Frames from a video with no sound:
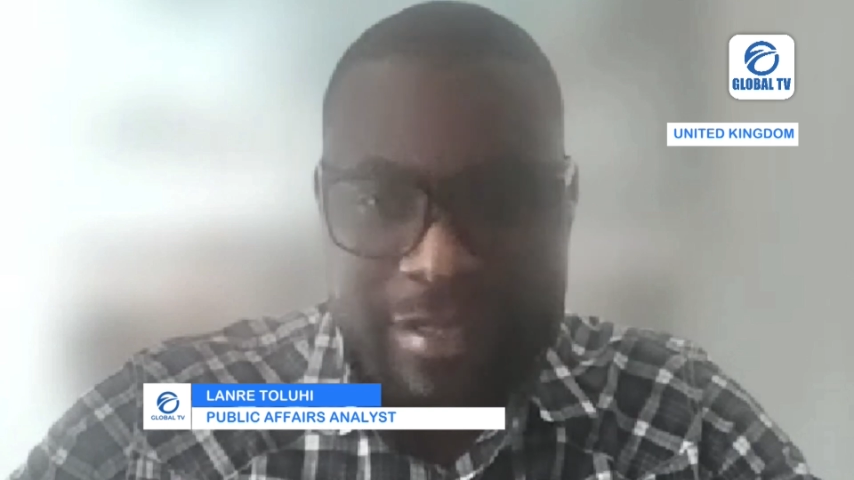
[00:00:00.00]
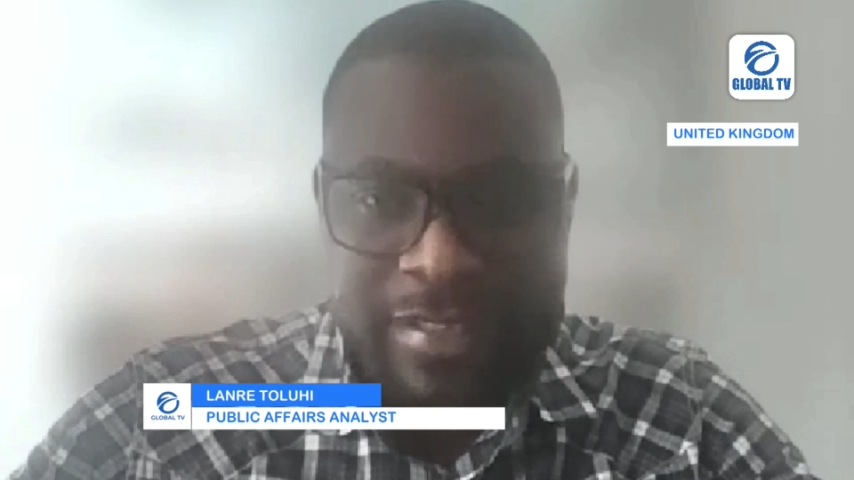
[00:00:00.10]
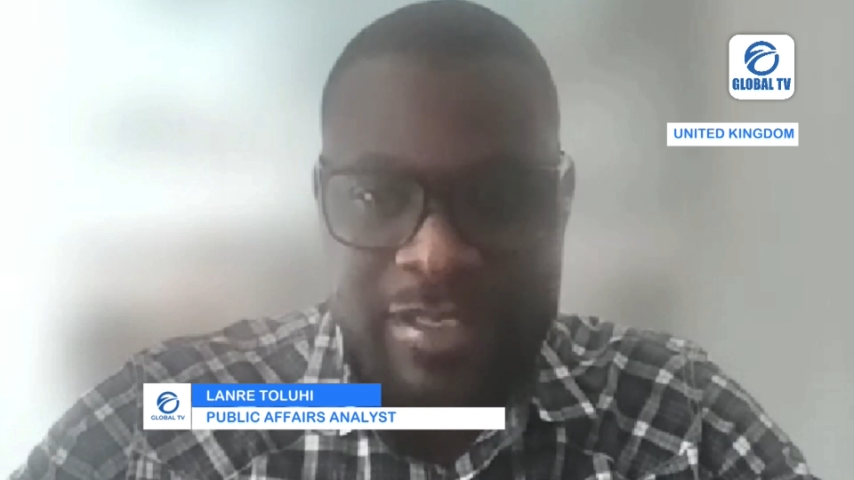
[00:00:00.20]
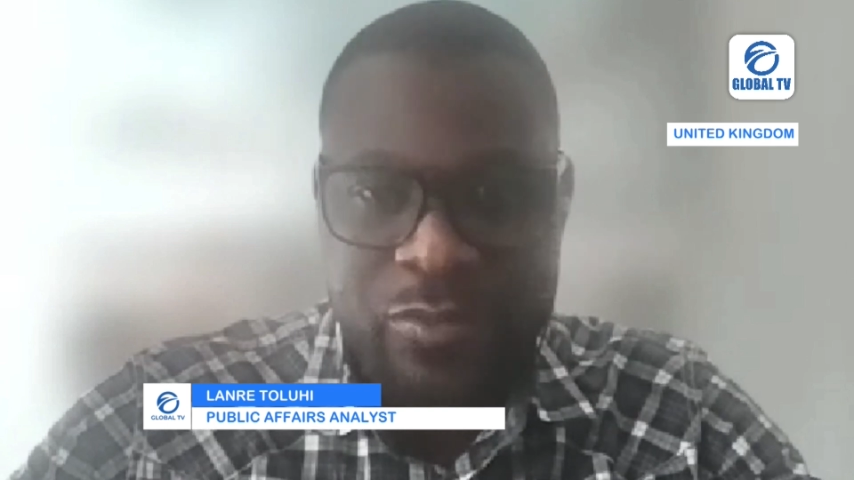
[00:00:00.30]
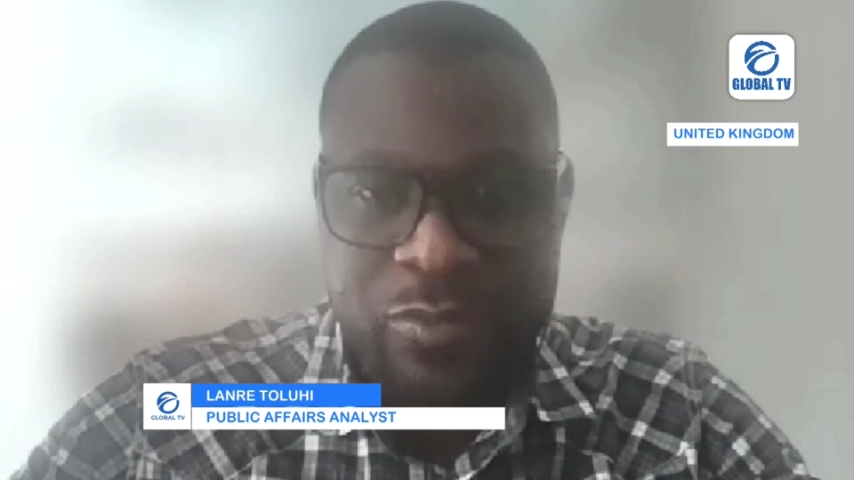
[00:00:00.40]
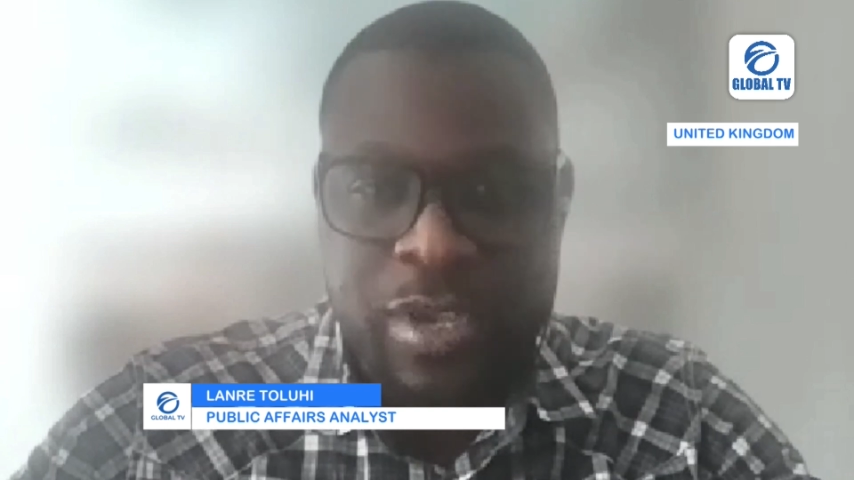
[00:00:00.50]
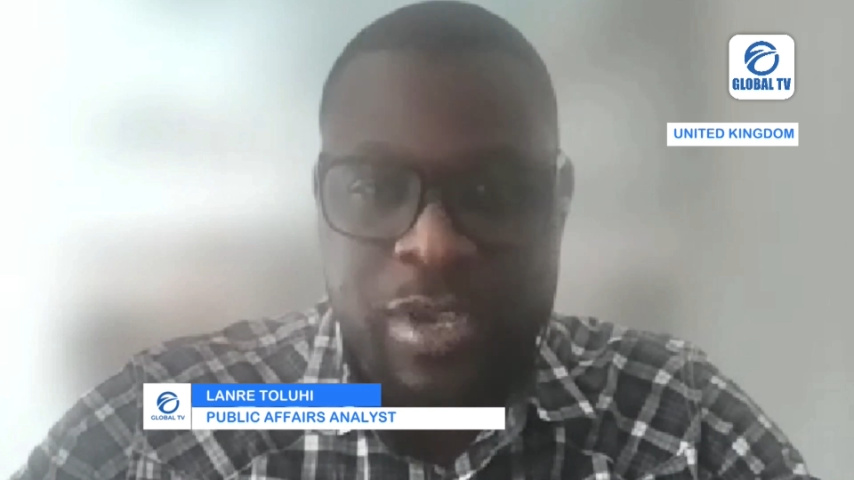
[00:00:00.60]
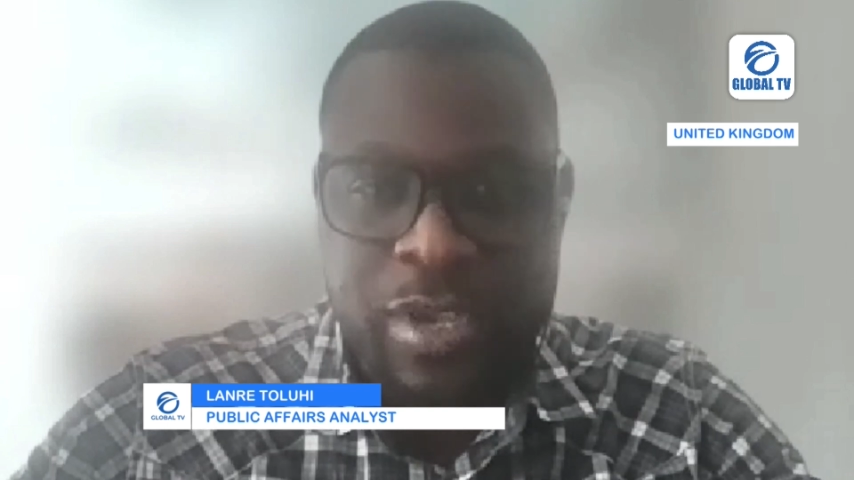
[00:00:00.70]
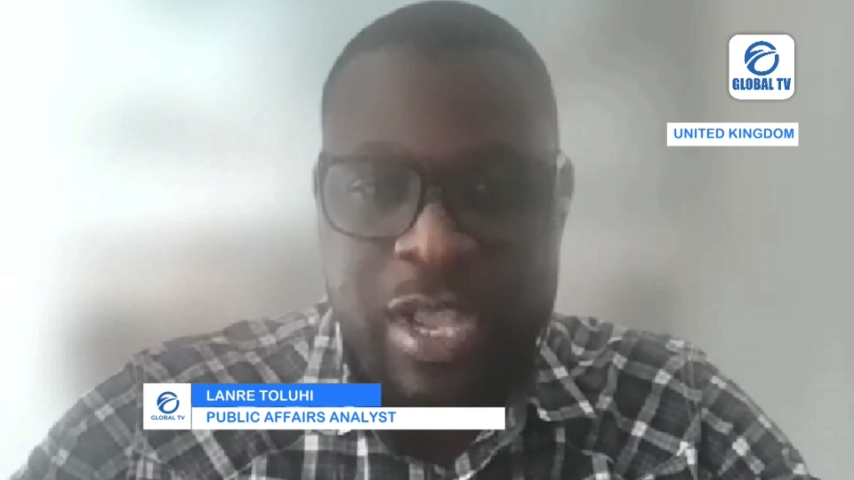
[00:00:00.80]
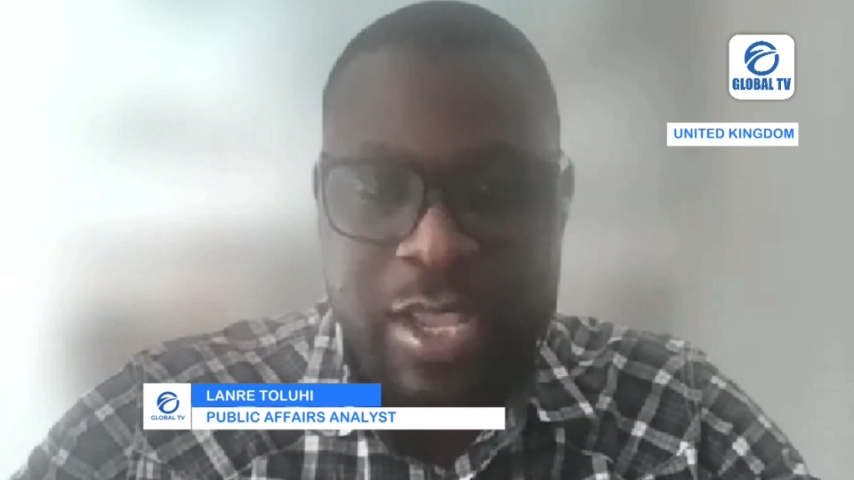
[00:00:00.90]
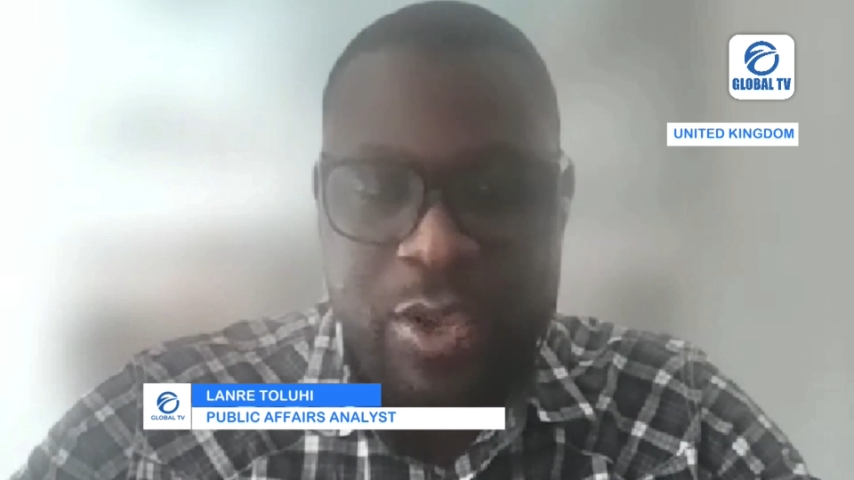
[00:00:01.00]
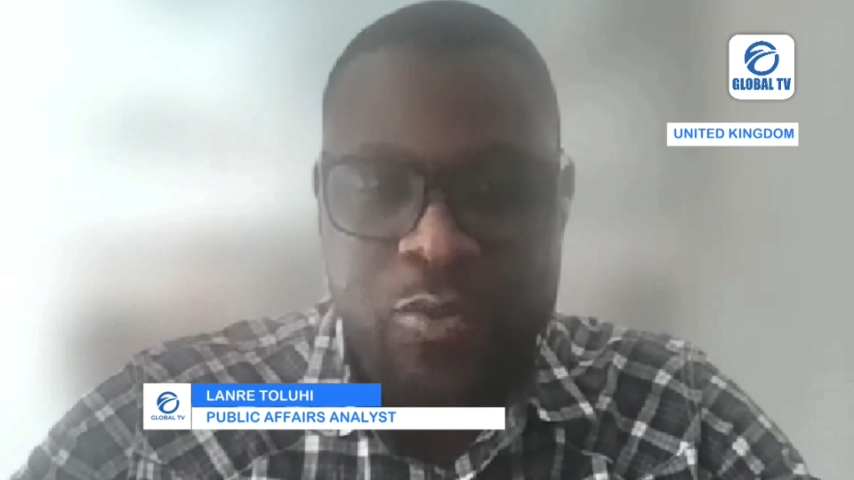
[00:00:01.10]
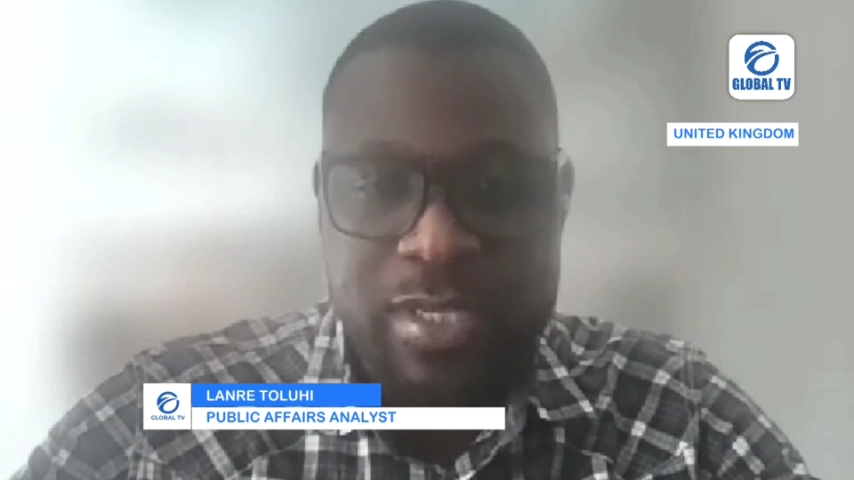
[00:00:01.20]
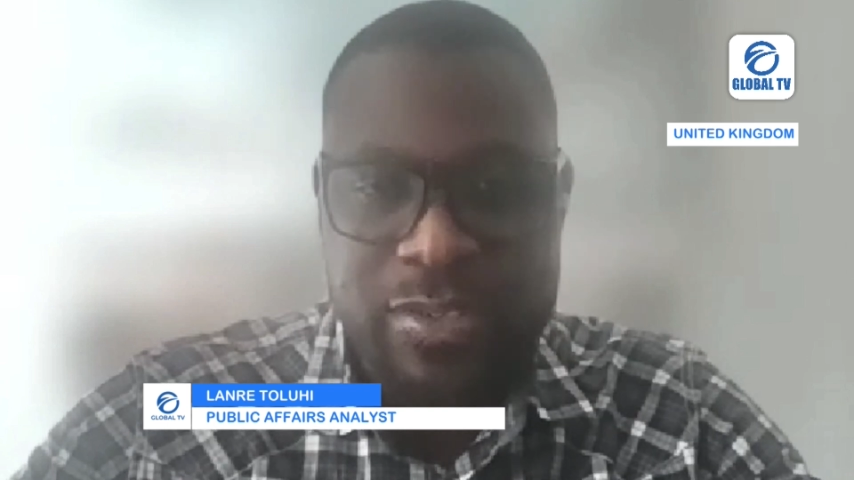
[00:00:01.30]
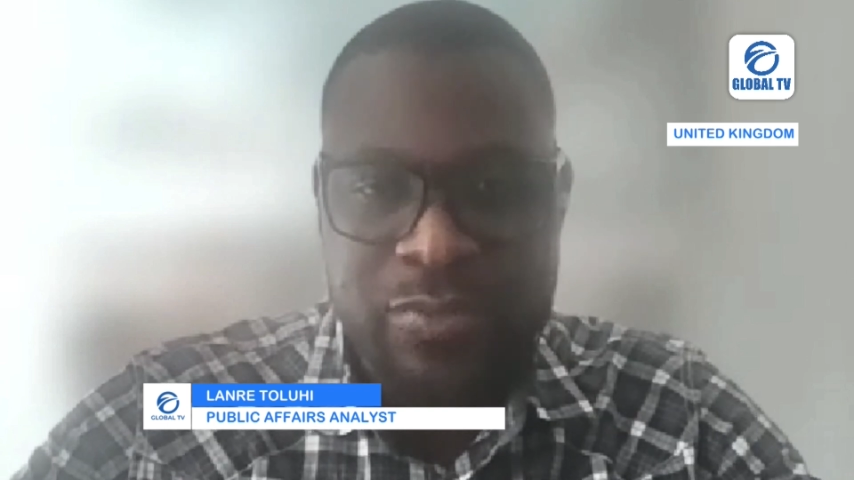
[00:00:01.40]
face it, we are
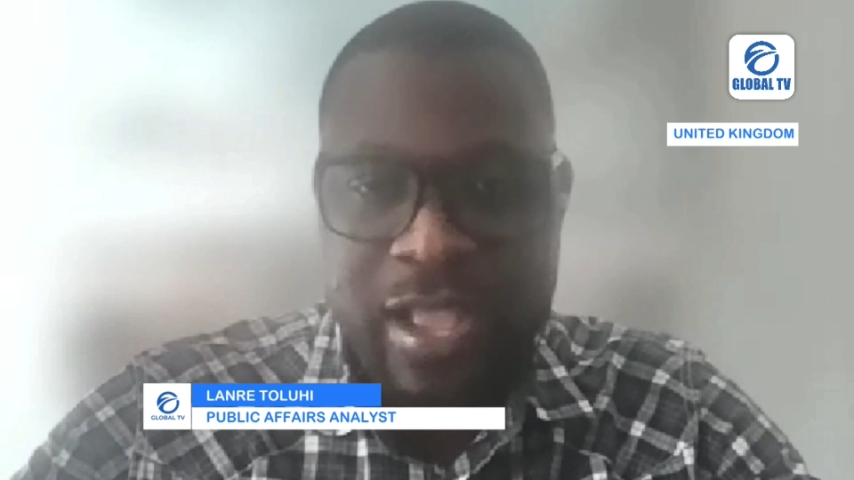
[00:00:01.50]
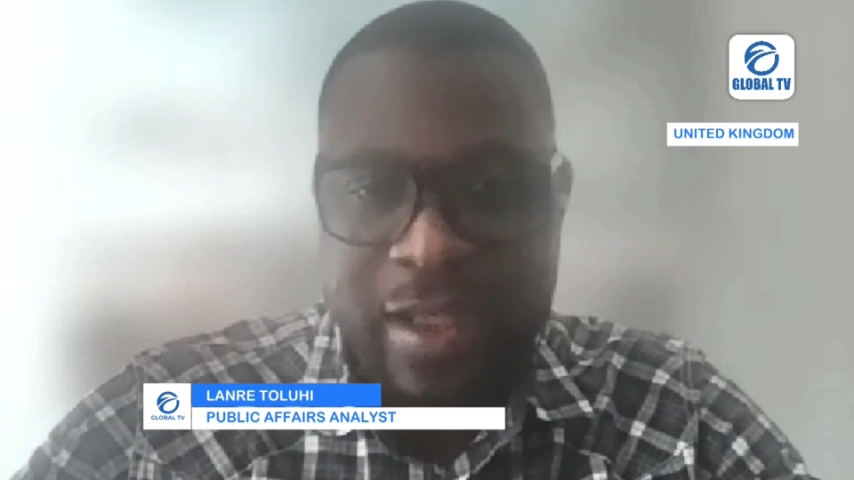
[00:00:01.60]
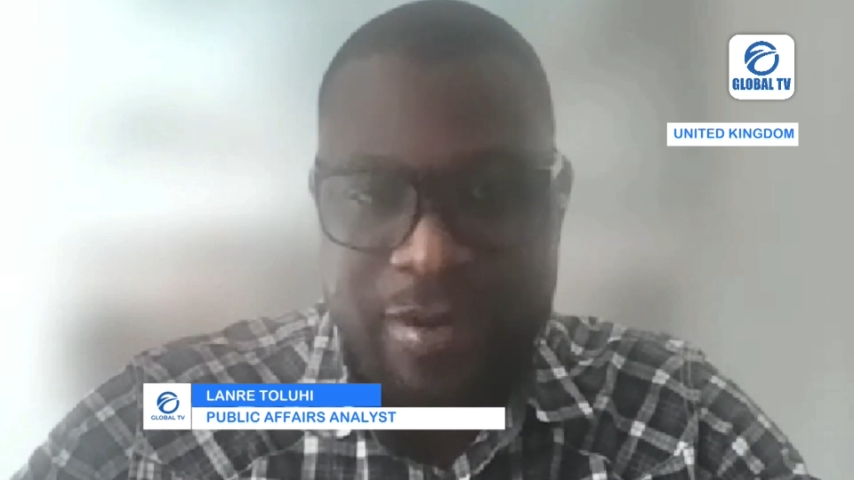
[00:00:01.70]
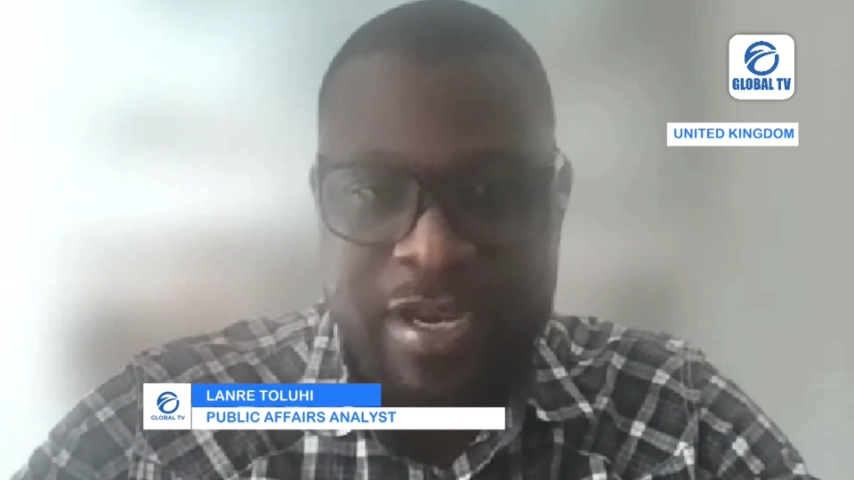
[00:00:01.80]
humans,